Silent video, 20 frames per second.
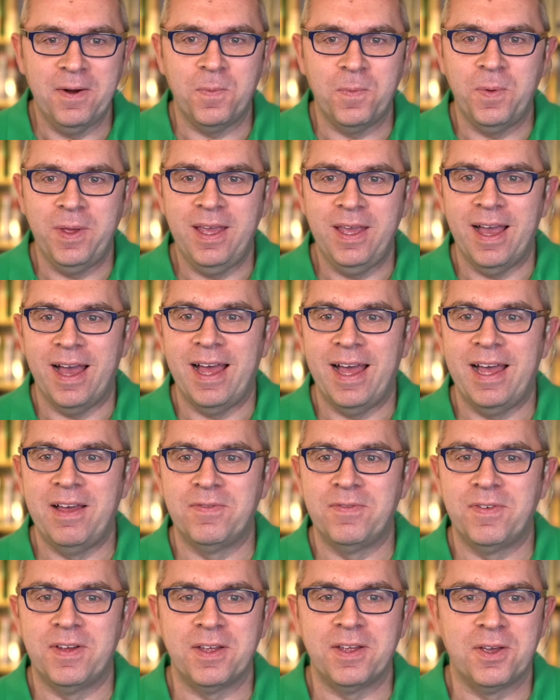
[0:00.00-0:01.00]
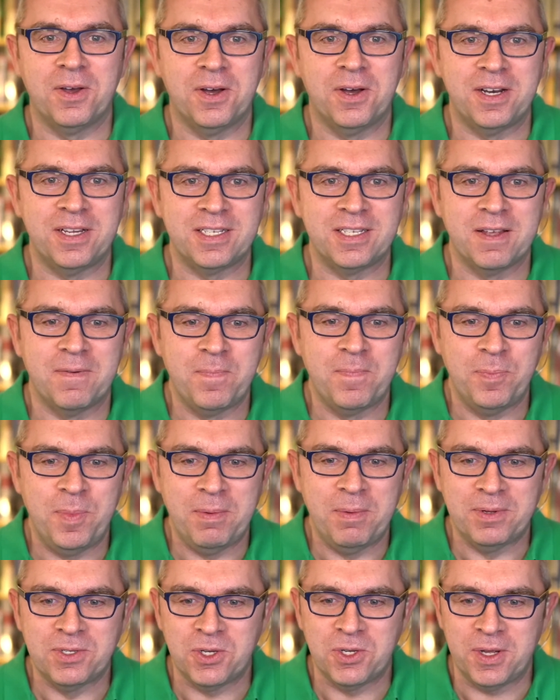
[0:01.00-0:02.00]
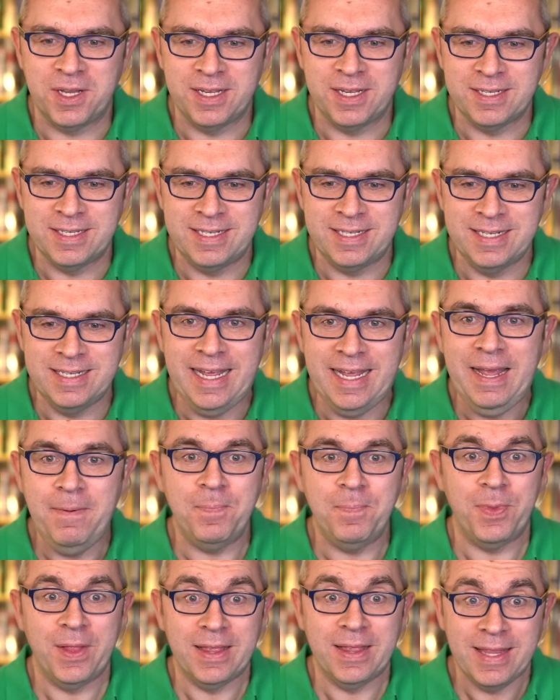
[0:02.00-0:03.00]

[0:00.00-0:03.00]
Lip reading: We have got some people joining us today.